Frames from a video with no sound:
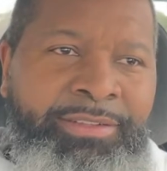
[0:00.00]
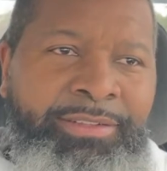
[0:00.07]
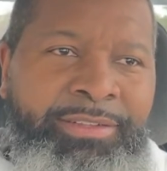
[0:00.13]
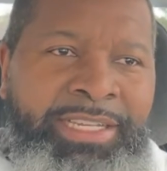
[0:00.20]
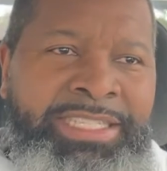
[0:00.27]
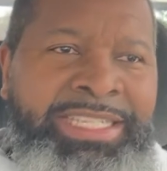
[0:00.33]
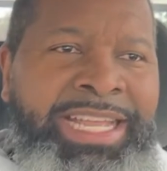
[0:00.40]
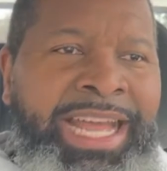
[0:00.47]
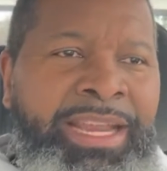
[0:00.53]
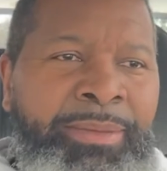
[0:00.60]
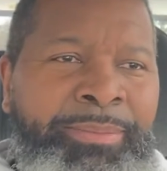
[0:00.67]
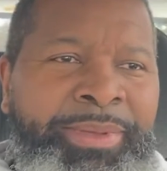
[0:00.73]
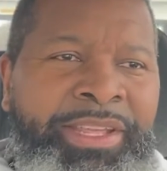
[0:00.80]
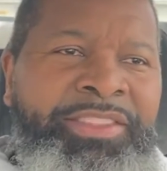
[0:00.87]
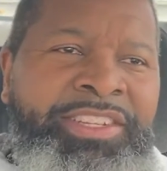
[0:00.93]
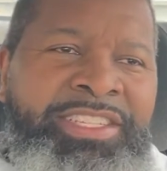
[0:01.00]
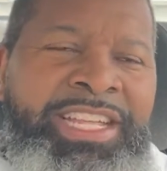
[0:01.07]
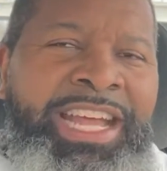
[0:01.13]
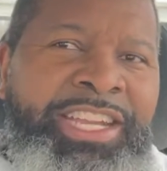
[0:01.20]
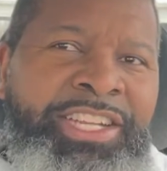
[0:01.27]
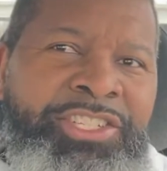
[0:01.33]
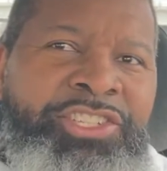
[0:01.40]
it's got to be this
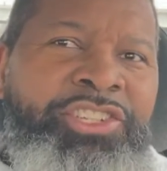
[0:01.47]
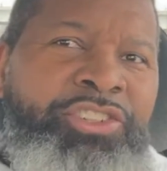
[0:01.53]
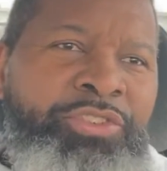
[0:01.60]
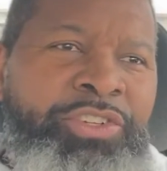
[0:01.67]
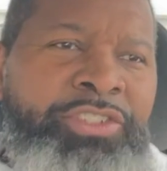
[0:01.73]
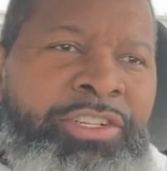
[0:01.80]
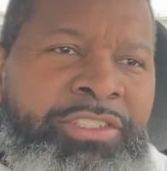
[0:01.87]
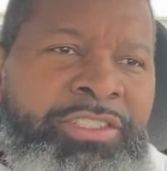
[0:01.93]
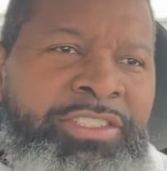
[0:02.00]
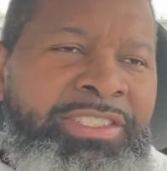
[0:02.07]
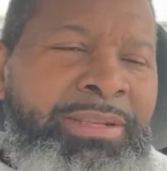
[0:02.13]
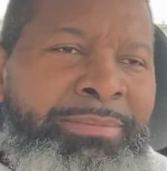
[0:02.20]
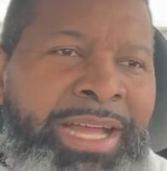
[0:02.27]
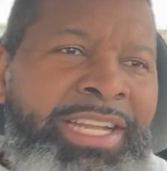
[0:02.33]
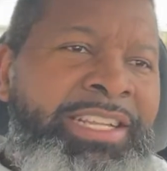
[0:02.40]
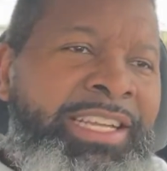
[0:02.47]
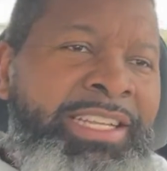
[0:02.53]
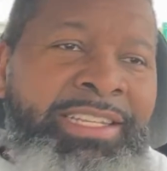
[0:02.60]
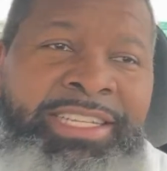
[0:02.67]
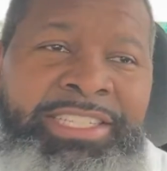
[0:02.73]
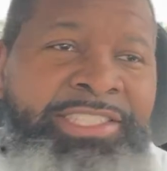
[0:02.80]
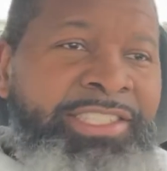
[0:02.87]
kind of at
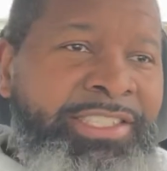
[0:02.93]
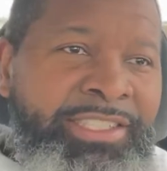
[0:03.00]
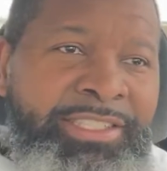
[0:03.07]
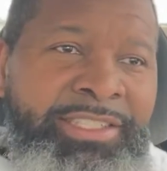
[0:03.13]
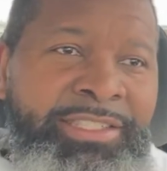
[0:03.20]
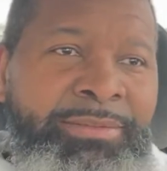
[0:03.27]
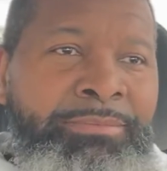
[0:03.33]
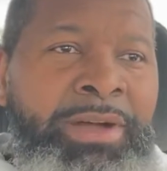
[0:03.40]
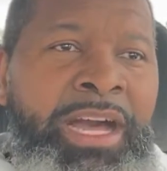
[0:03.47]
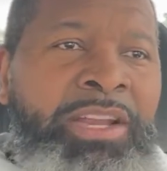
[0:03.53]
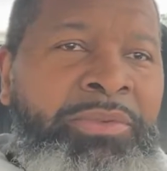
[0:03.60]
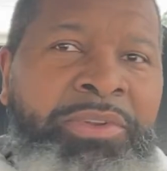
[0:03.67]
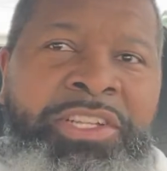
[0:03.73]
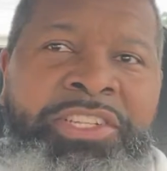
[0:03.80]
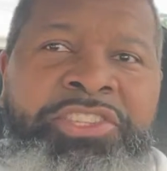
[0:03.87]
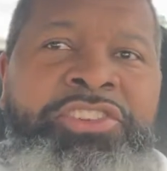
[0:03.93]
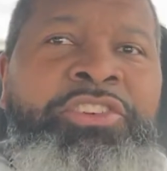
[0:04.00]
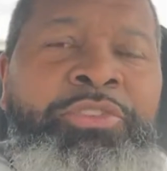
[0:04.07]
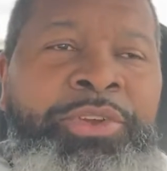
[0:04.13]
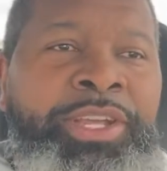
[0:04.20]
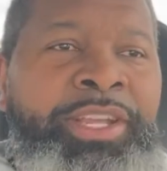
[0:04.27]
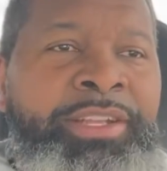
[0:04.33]
least moderately
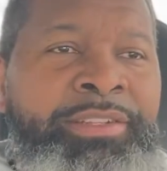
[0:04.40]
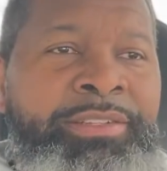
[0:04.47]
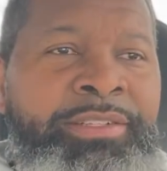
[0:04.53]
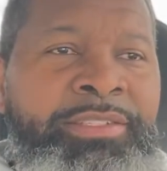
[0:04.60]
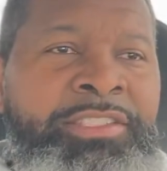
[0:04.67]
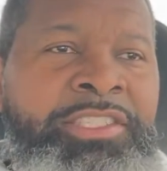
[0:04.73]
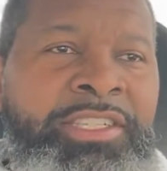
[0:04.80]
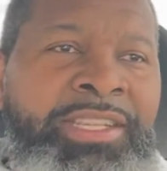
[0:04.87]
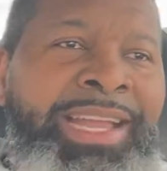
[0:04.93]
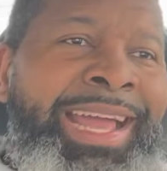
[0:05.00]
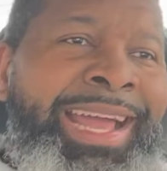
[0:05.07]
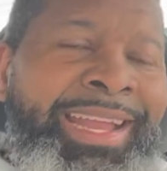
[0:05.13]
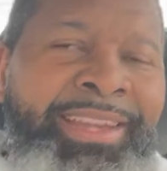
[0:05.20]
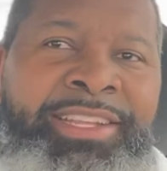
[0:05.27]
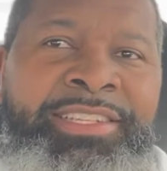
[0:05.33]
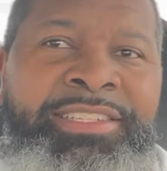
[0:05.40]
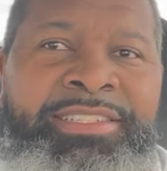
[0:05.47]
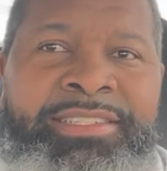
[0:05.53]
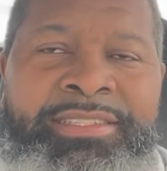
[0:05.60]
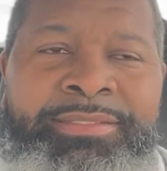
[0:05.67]
chewy, gelatinous,